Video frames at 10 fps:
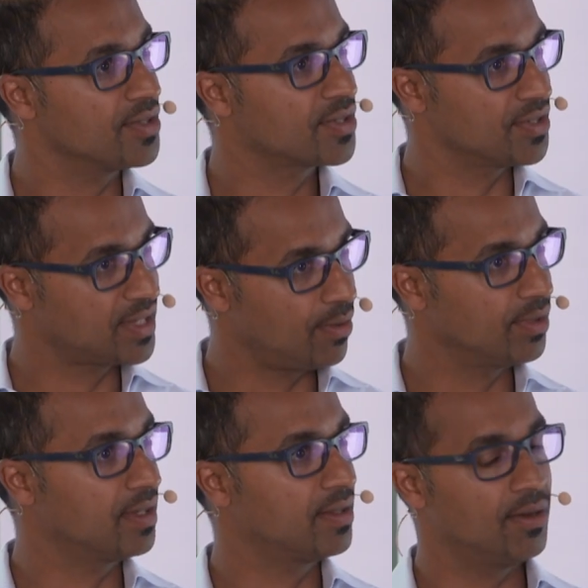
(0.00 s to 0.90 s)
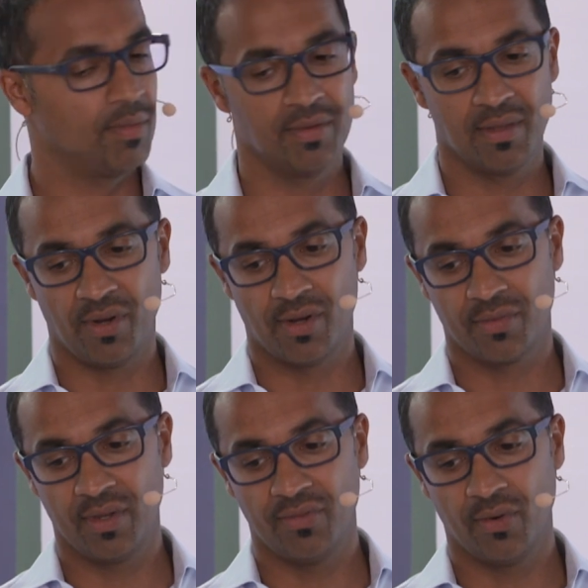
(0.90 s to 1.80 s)
us, because that will determine the
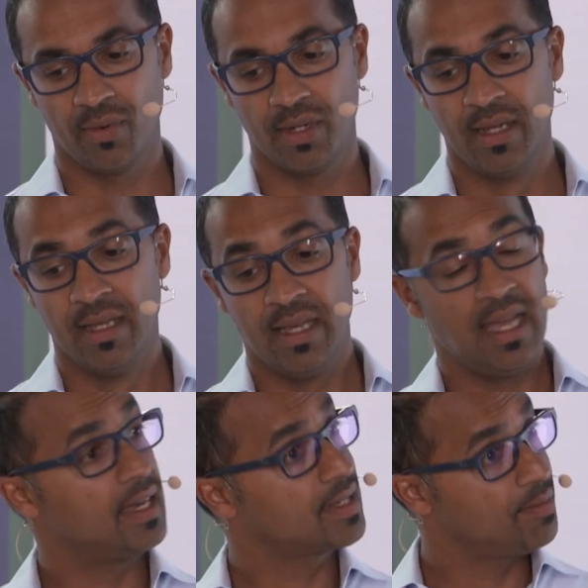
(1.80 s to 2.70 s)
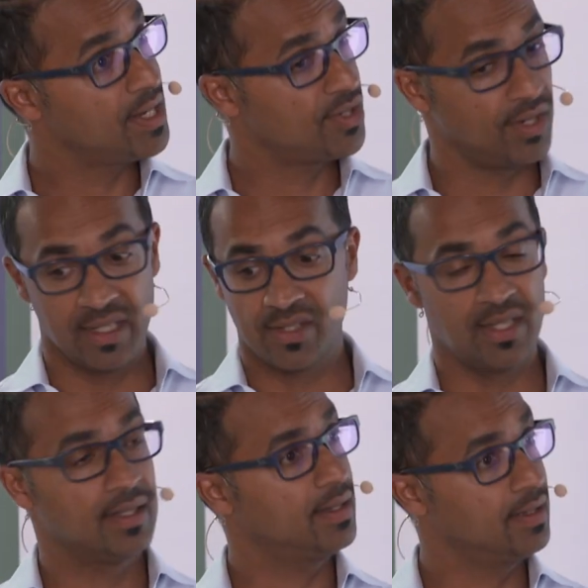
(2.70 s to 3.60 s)
pathway forward. And as I mentioned,
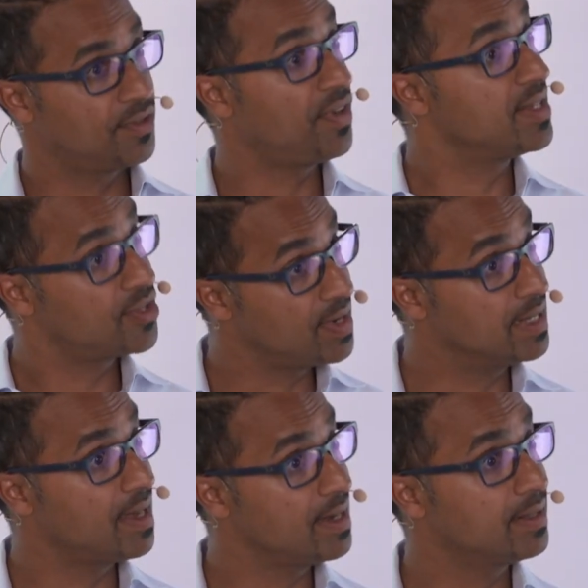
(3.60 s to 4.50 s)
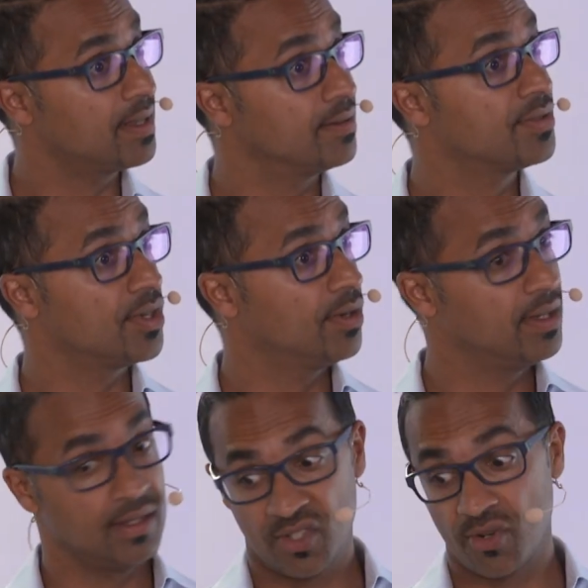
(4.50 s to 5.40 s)
it's phase 3 data,
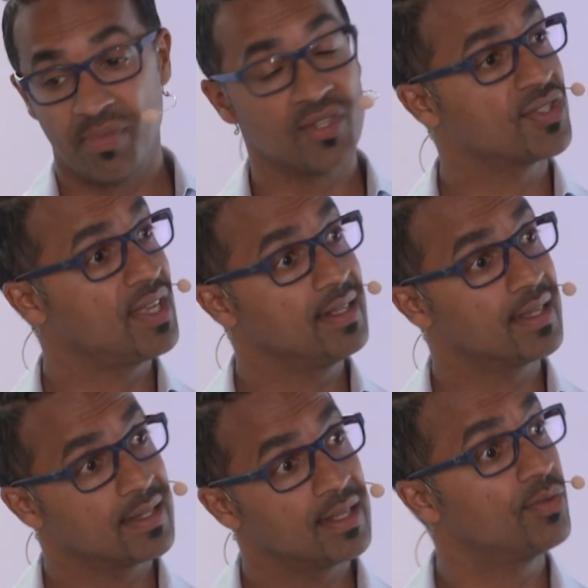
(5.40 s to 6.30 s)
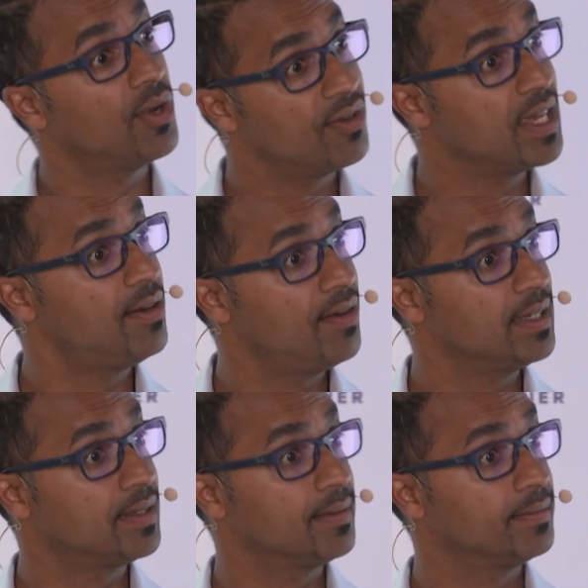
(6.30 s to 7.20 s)
and it's robust data set we are
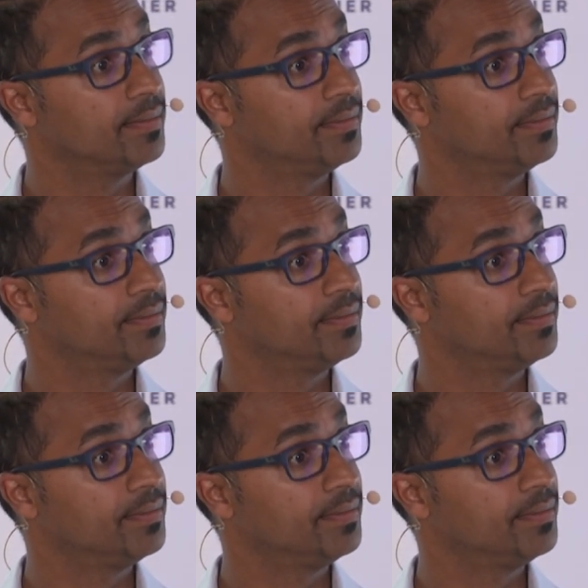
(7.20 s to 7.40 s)
generating.